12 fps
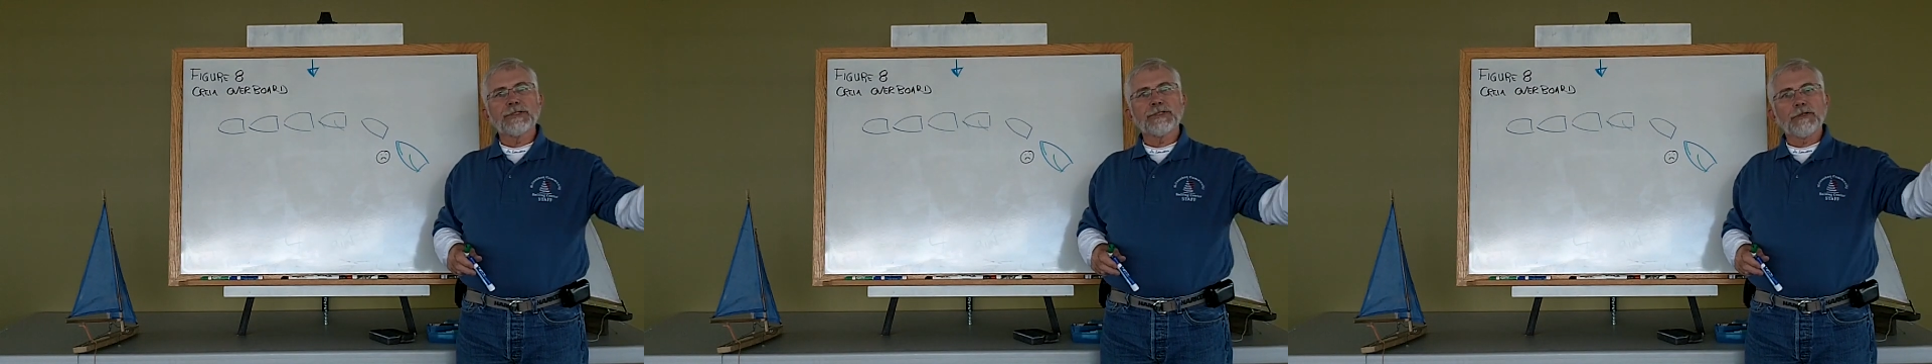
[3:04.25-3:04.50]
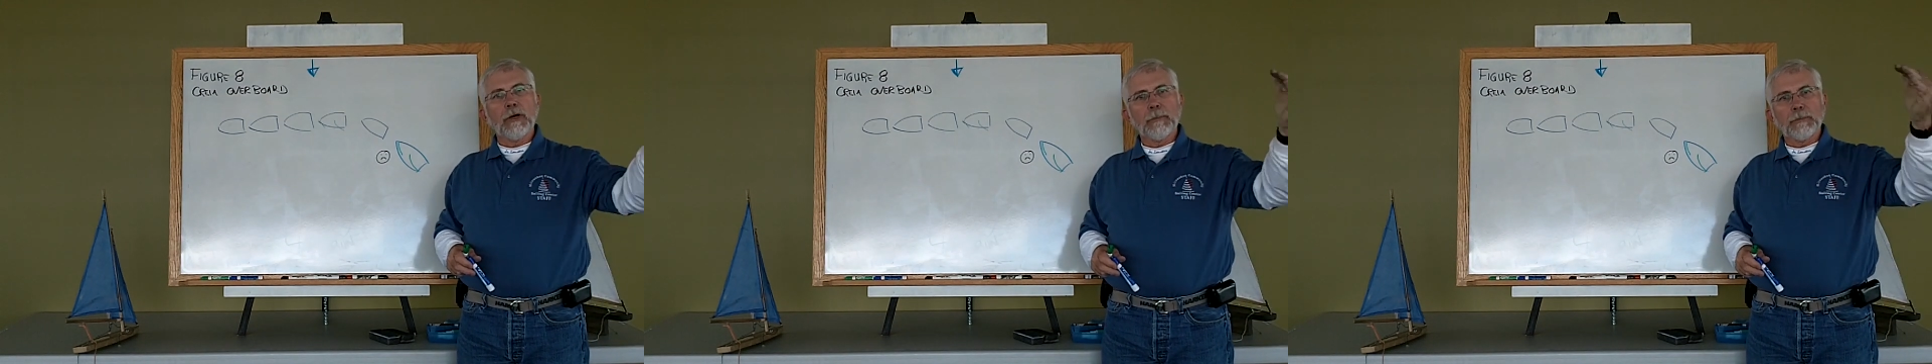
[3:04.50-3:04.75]

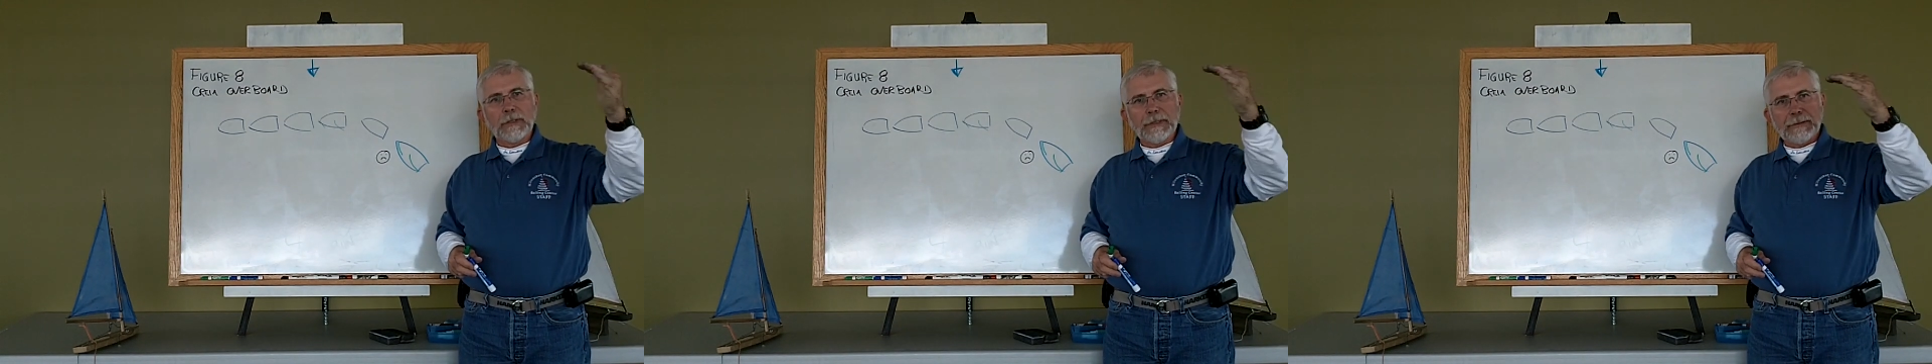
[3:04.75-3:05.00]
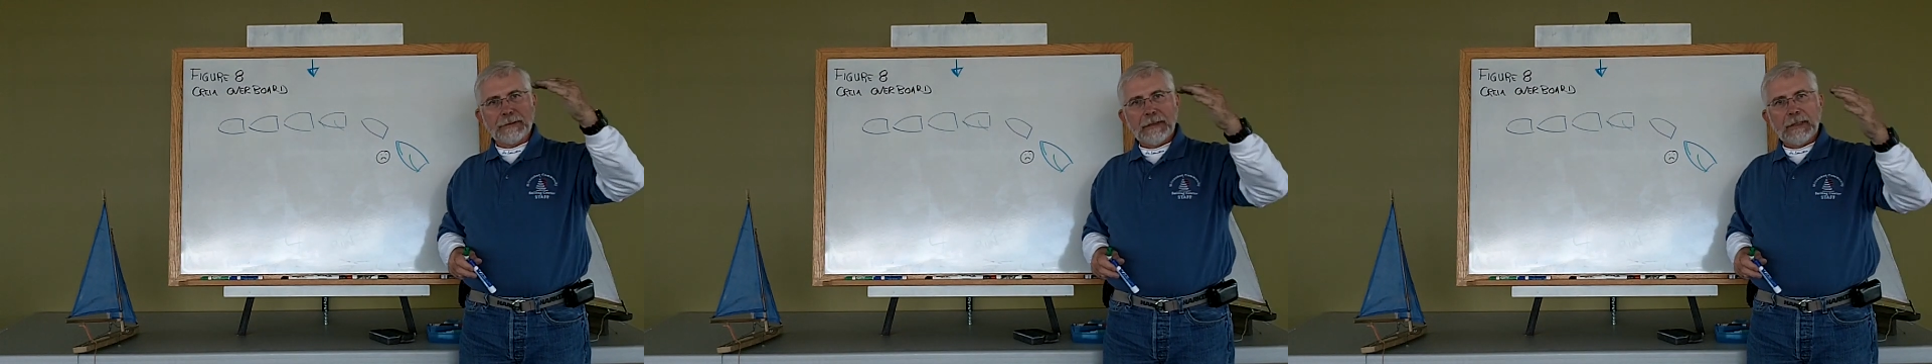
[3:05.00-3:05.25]
sharply
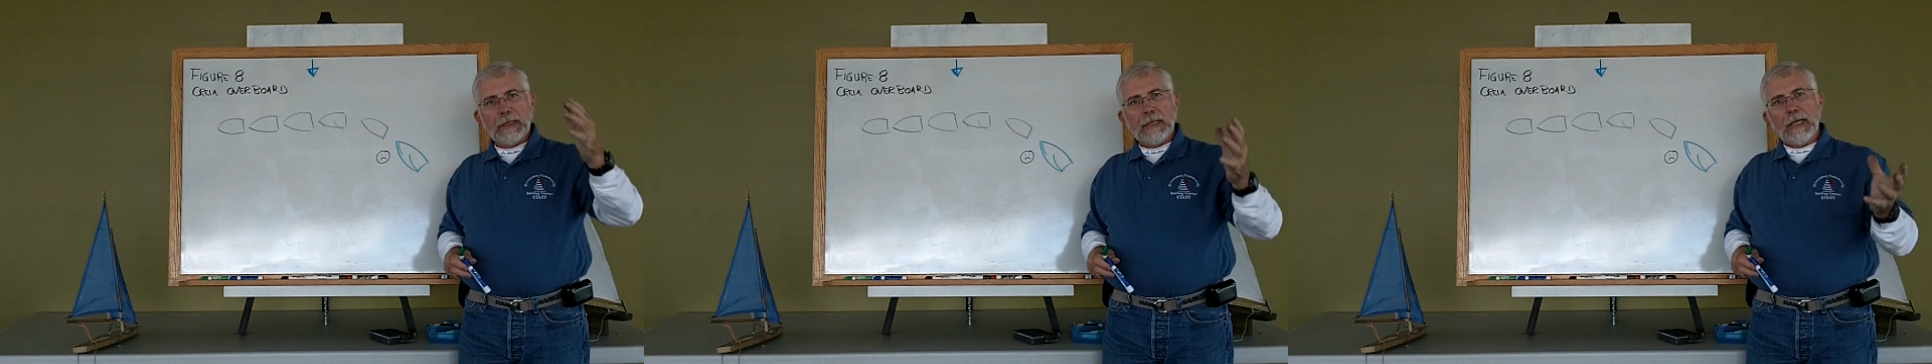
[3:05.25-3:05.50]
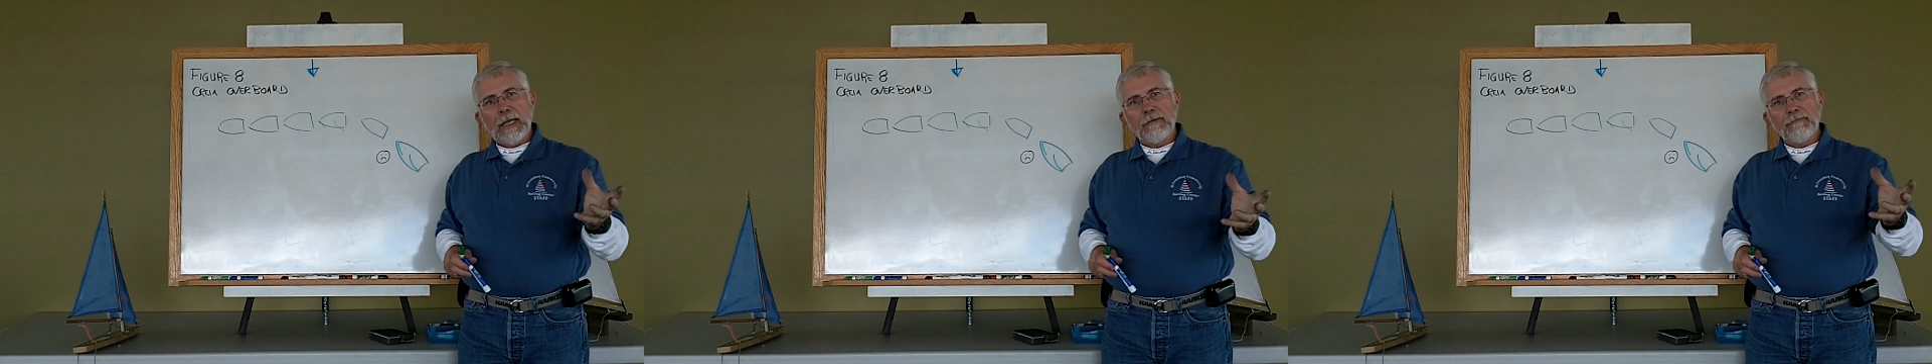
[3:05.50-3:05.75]

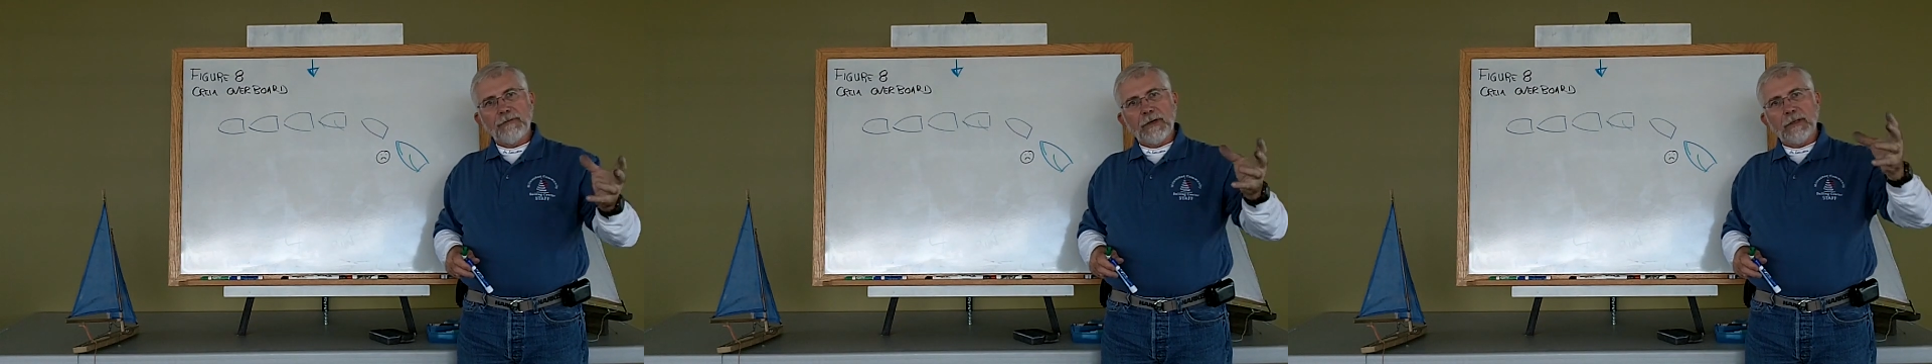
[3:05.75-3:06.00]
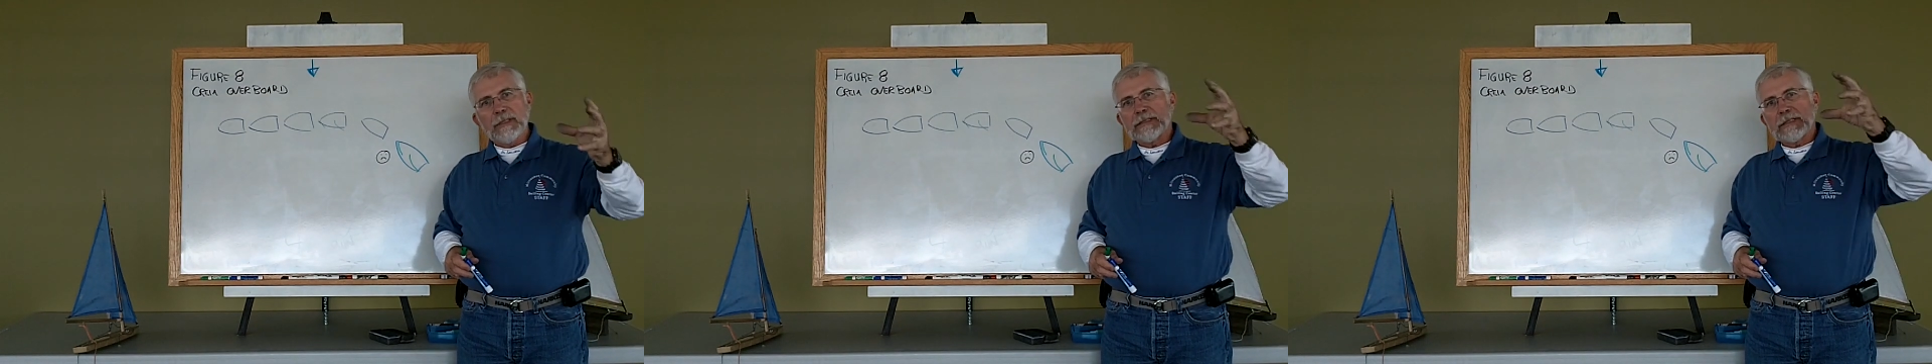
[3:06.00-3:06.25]
and
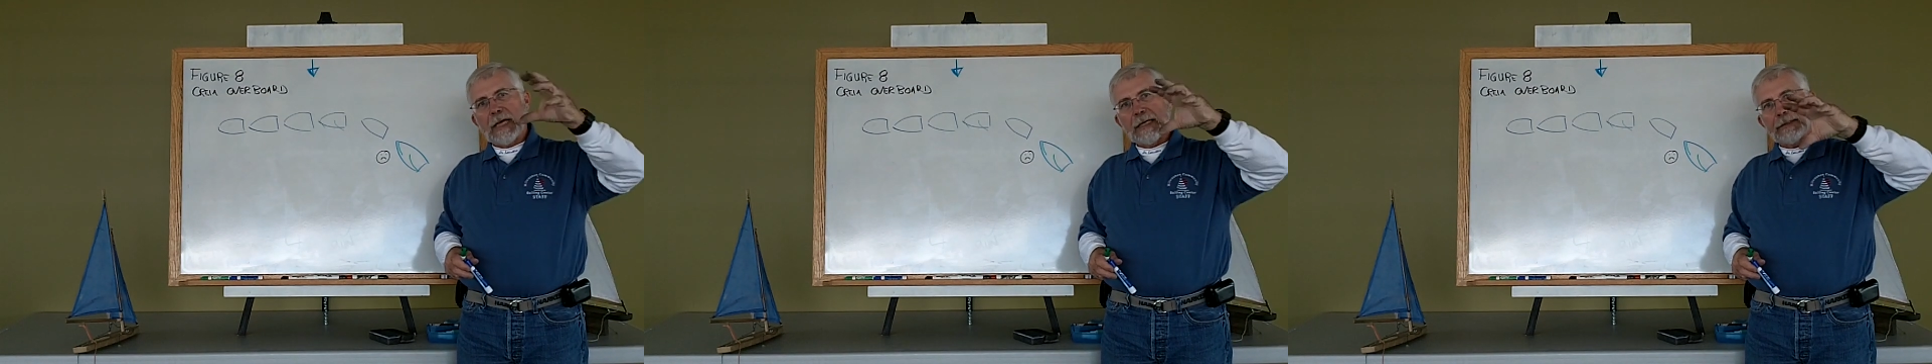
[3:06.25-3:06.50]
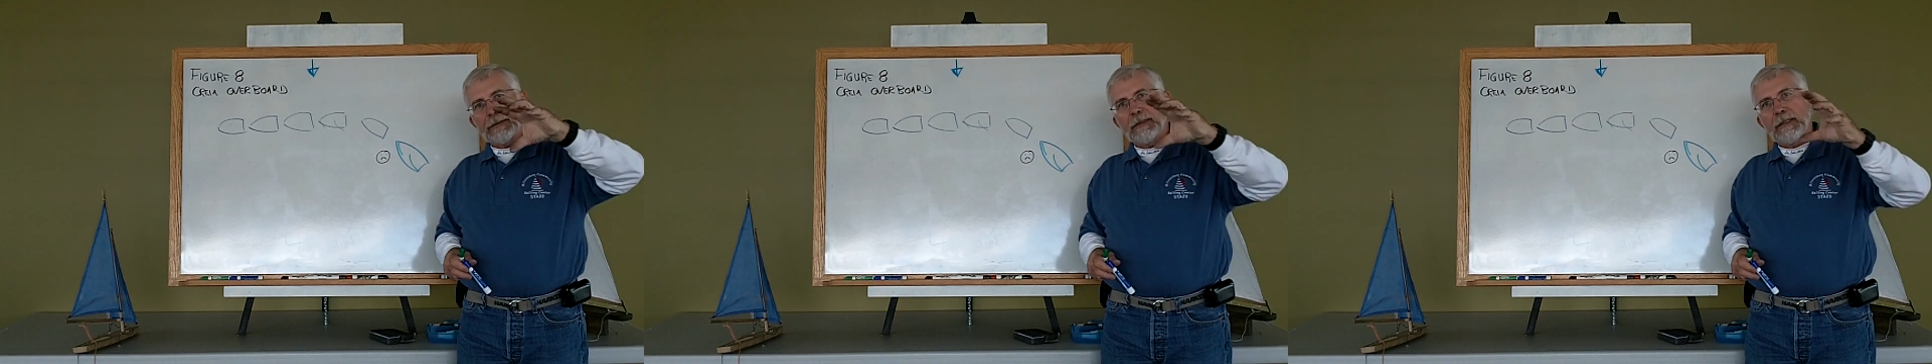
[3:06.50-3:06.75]
very tight.